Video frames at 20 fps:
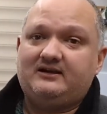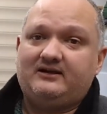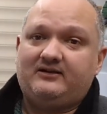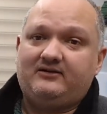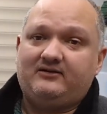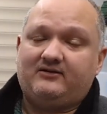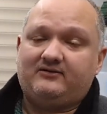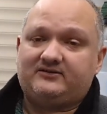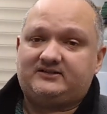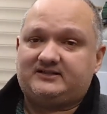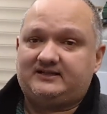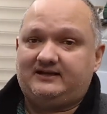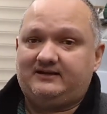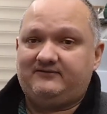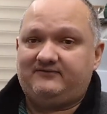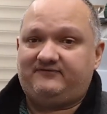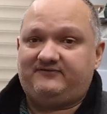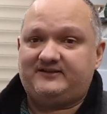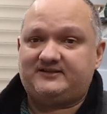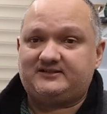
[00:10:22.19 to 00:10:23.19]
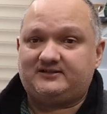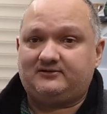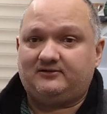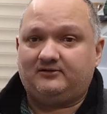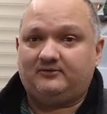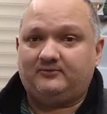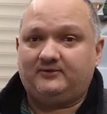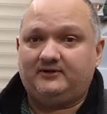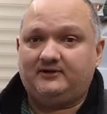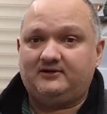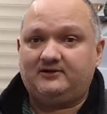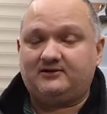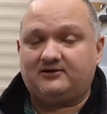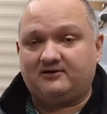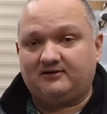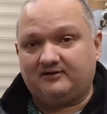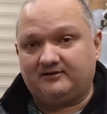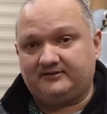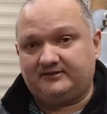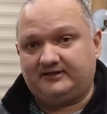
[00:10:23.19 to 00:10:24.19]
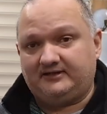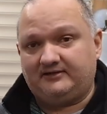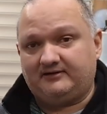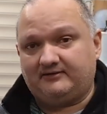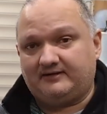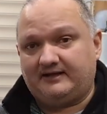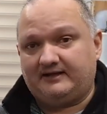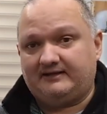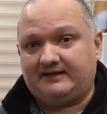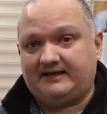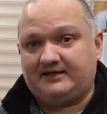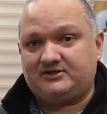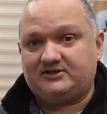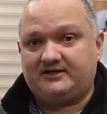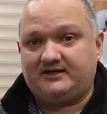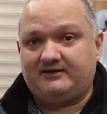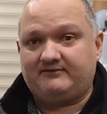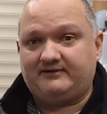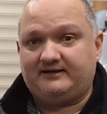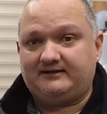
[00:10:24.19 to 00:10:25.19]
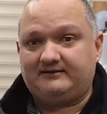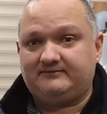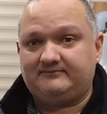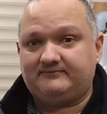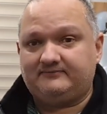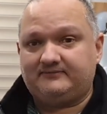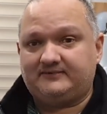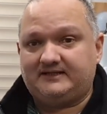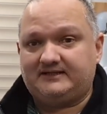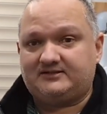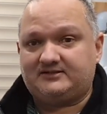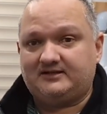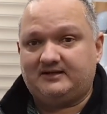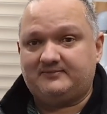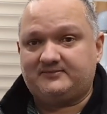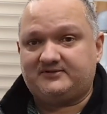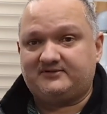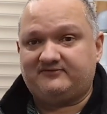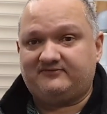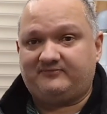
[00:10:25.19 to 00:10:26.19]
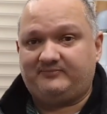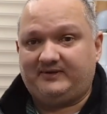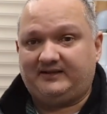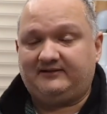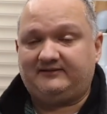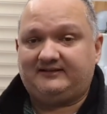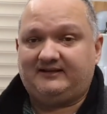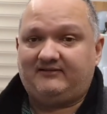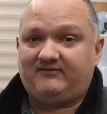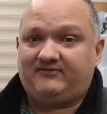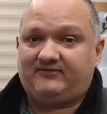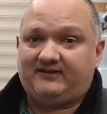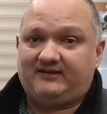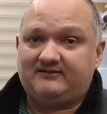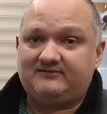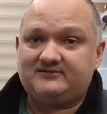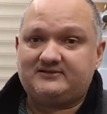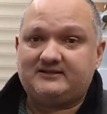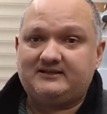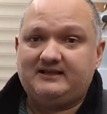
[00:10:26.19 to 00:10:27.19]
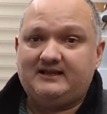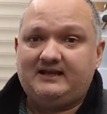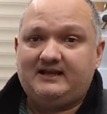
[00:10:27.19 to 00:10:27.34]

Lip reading: not physical work or engineering in terms of building things.